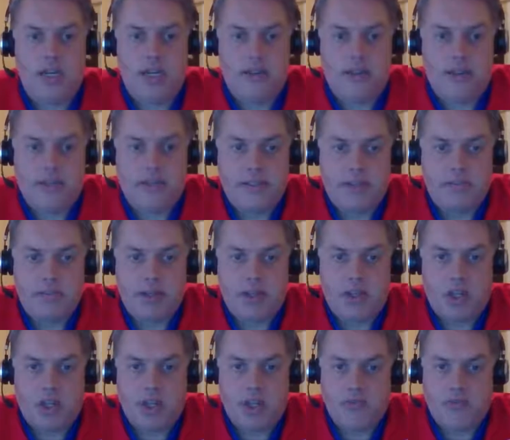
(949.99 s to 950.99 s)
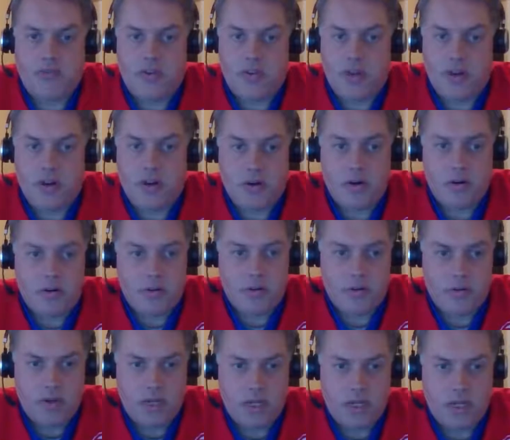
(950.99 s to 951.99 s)
and that's a big loss for their
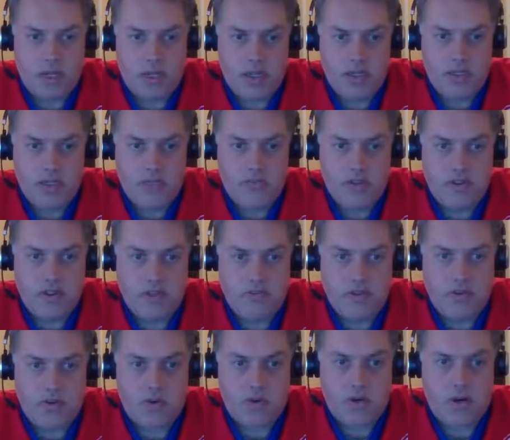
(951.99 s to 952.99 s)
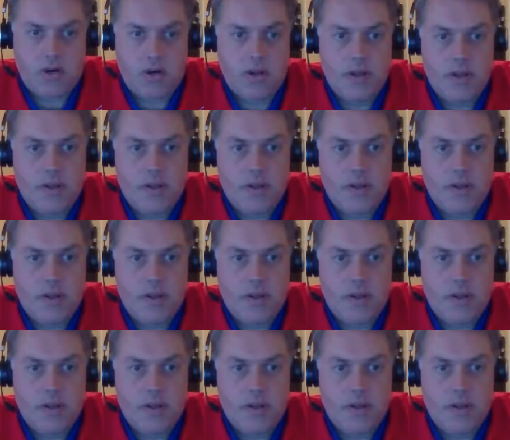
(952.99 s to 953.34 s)
defensive core.